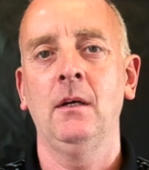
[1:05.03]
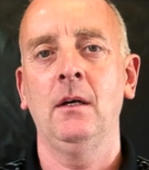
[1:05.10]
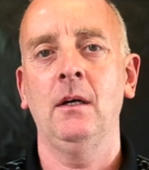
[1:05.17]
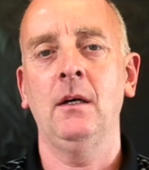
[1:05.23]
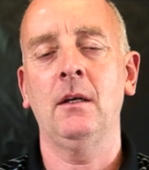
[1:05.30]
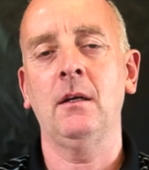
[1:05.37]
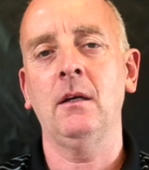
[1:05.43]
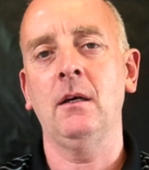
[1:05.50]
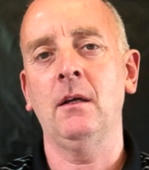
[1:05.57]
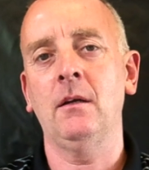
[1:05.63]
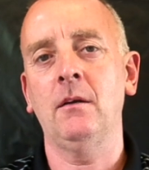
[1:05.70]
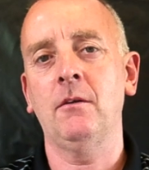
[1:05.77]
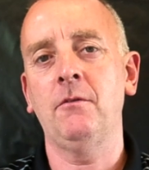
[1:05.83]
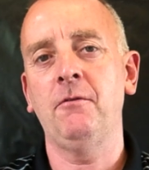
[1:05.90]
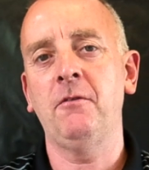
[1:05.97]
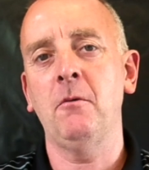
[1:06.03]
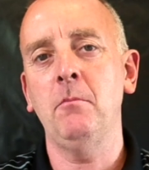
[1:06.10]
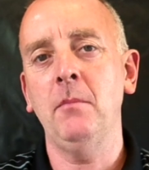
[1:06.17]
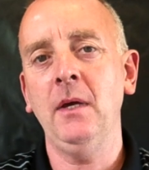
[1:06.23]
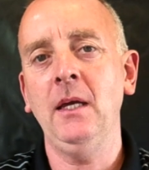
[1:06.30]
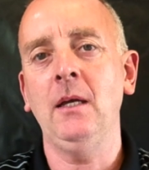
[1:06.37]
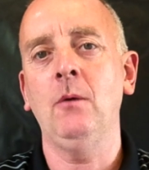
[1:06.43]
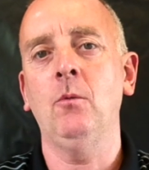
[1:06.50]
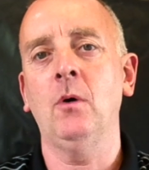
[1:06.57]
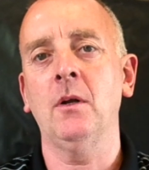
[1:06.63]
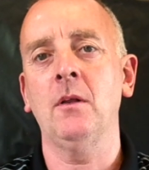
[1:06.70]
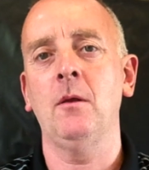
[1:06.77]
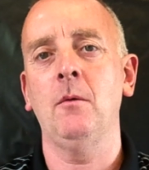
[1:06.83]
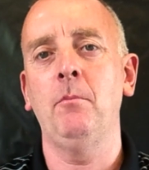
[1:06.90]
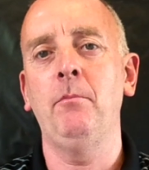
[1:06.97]
And, and for me, one
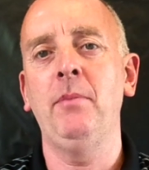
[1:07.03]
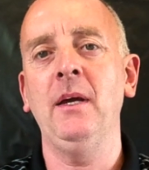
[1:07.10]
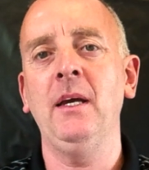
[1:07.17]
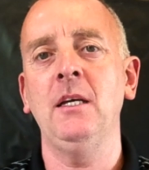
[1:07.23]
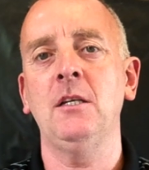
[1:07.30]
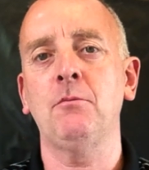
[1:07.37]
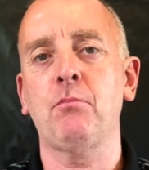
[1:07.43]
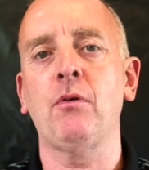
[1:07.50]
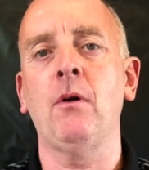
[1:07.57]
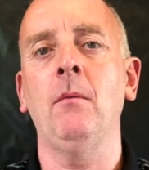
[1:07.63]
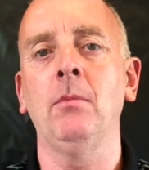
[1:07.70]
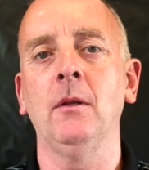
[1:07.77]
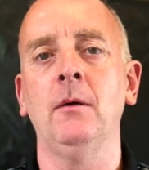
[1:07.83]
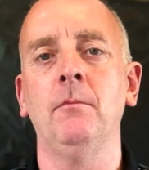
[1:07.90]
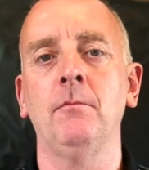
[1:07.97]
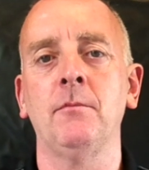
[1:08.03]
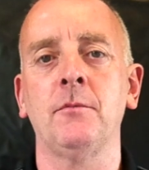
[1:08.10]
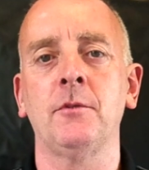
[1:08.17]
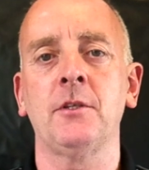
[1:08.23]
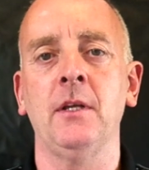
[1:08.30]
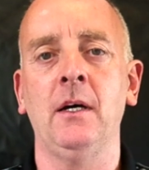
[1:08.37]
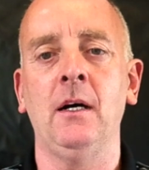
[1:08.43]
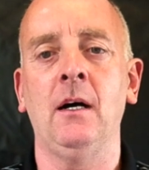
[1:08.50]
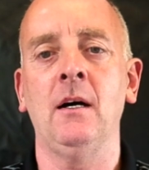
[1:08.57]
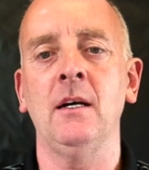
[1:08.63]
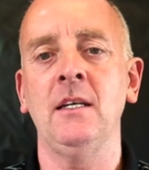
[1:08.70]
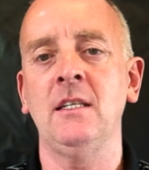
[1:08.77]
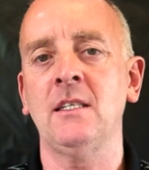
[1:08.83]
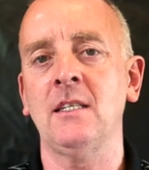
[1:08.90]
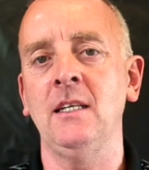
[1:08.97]
of the biggest problems that
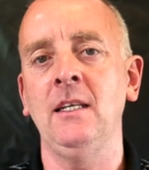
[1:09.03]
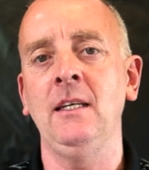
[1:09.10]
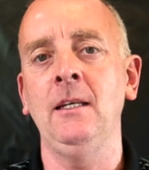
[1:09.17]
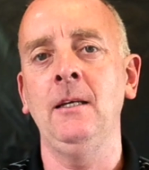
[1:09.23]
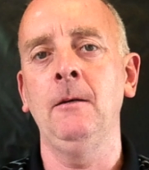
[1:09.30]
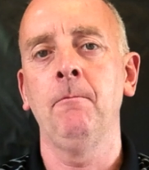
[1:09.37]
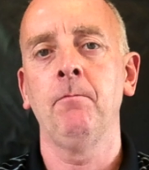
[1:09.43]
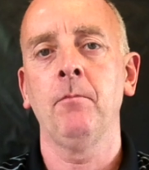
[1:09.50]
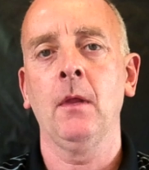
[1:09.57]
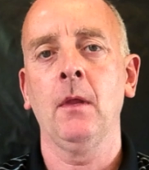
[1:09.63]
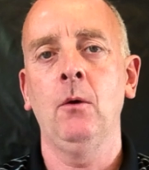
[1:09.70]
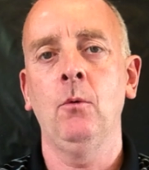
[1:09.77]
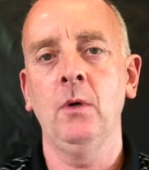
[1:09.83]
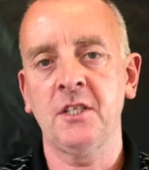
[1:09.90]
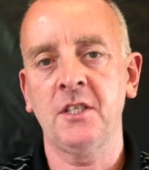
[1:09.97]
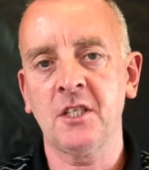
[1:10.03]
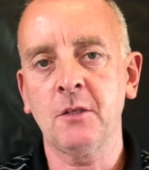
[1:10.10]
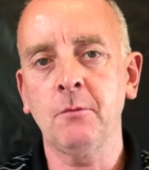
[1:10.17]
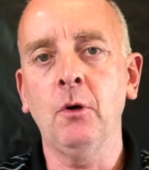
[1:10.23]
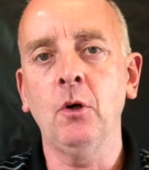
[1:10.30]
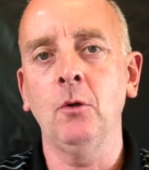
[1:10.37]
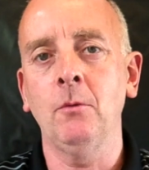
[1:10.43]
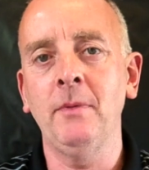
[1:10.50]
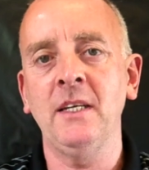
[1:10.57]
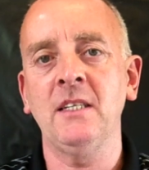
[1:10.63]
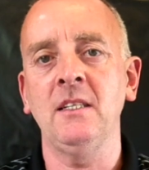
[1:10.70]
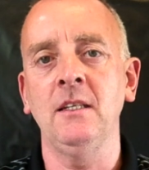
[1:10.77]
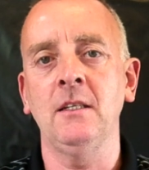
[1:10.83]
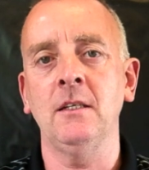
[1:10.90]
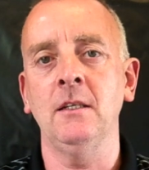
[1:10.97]
I see with small
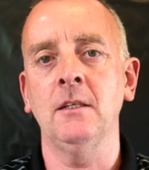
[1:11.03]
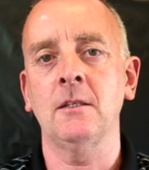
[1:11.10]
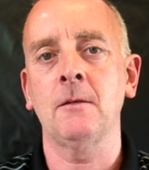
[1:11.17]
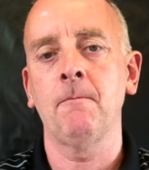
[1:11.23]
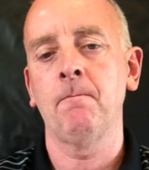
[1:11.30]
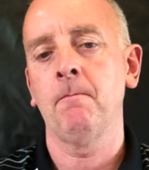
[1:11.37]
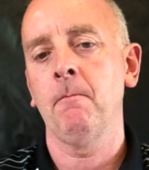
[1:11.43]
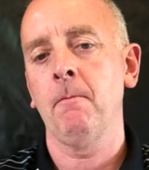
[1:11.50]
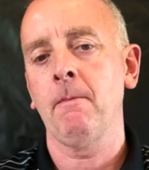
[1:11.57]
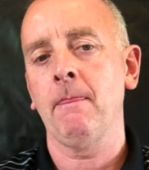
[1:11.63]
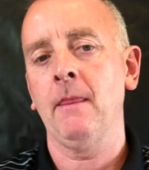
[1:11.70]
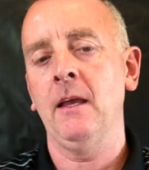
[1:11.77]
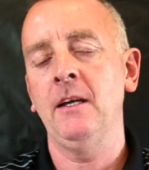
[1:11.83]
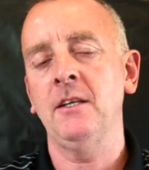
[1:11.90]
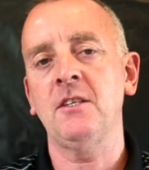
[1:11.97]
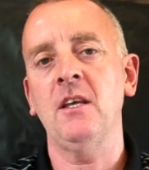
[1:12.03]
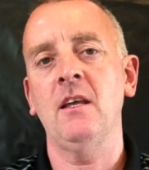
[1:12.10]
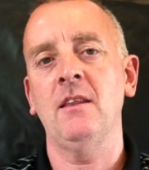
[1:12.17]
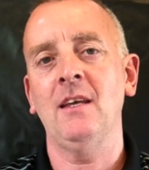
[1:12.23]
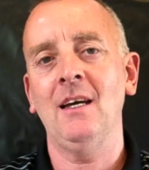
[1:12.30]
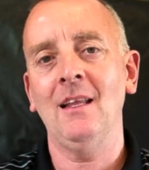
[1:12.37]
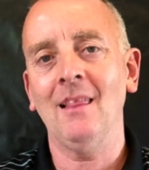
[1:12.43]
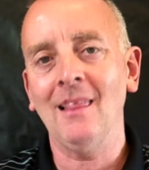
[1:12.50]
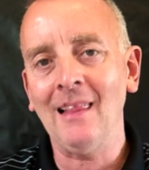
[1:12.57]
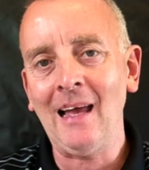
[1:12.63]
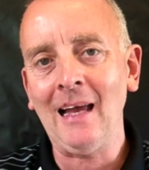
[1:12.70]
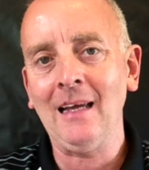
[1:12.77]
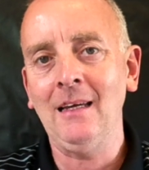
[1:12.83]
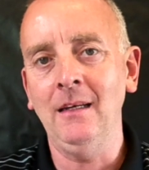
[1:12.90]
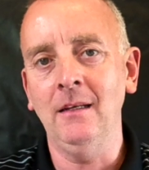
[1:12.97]
businesses is that they're
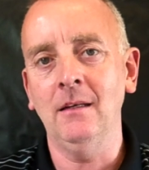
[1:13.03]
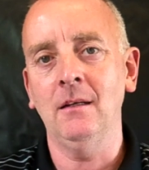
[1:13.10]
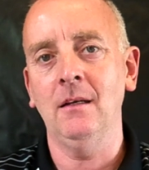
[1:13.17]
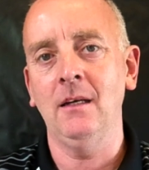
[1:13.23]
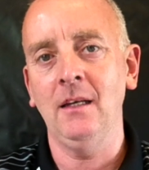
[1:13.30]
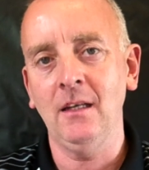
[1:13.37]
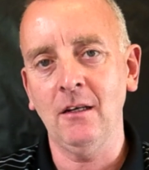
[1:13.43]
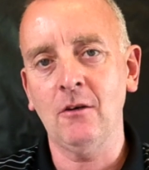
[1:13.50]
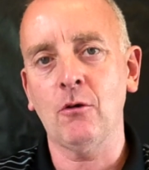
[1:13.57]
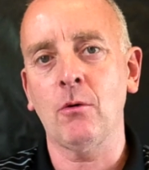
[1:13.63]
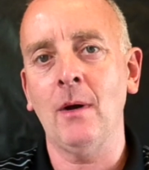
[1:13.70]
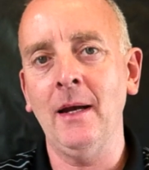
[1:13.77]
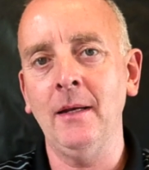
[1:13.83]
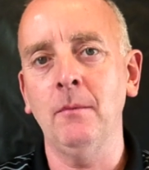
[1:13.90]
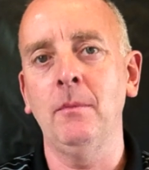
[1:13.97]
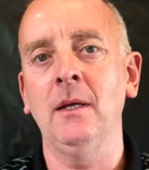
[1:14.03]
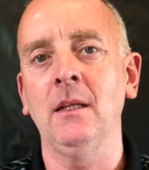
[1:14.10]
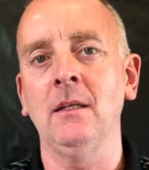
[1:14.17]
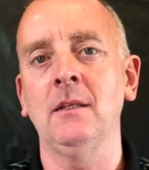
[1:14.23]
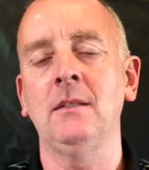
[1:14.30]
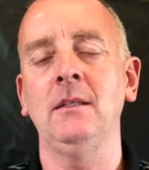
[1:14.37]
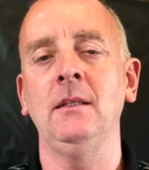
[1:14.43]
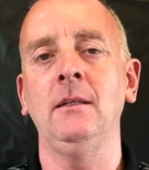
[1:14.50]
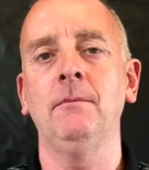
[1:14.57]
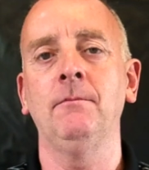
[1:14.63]
lacking in credibility.